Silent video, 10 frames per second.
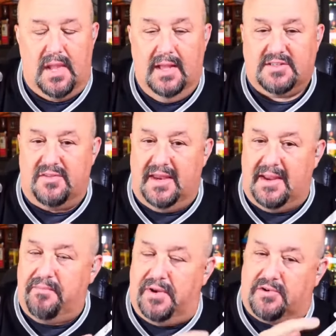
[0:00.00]
And so they
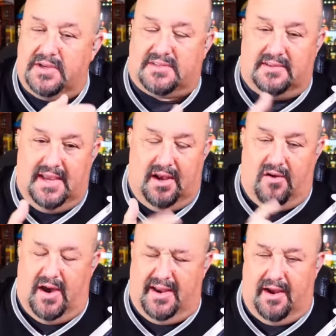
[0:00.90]
didn't put
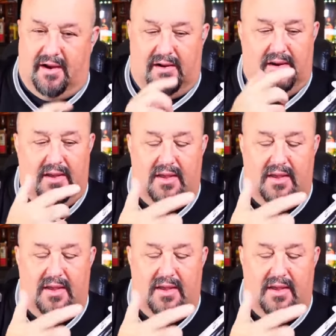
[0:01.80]
Cristalino on here.